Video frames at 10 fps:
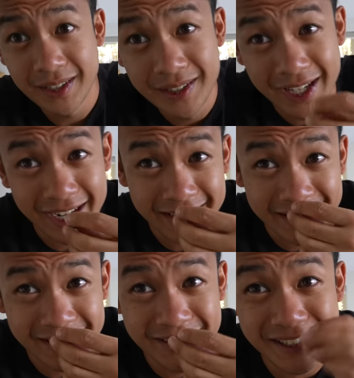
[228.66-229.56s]
And I
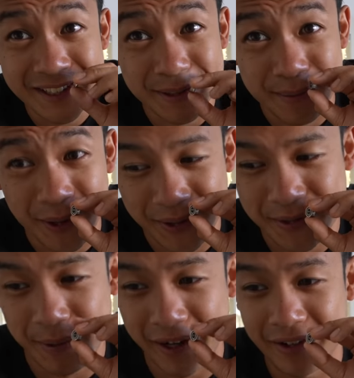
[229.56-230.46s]
can literally smell
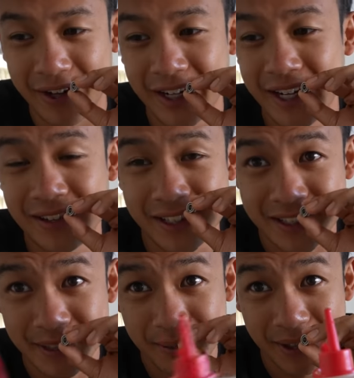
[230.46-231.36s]
this bearing right now. It
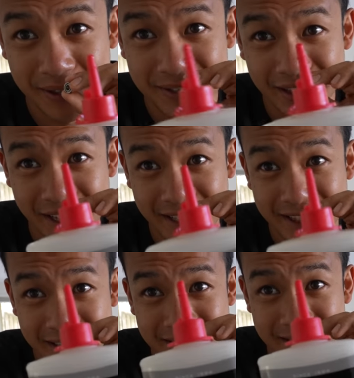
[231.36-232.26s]
smells like
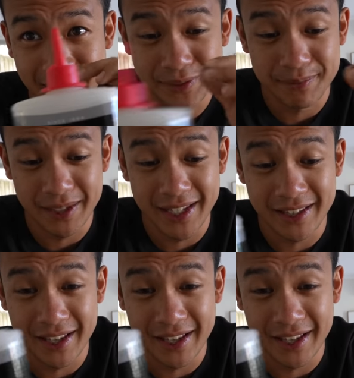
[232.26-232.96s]
this stuff, meaning